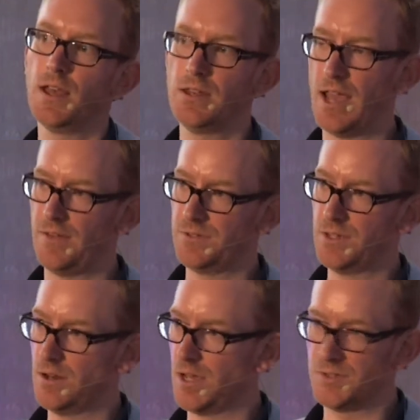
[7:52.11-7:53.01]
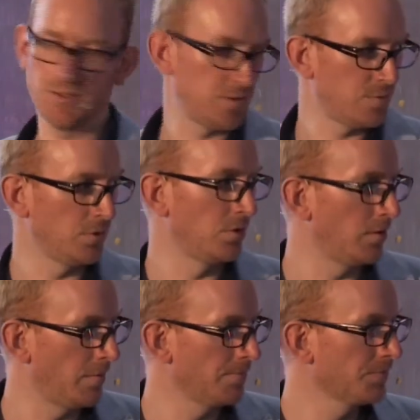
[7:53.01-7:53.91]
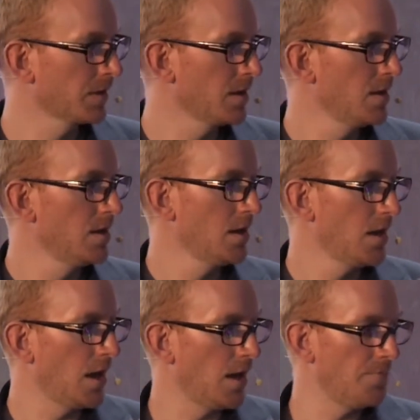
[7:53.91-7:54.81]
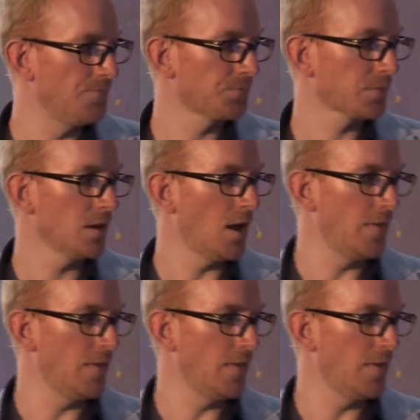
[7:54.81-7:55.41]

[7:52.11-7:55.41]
and you have to do licenses with all of them.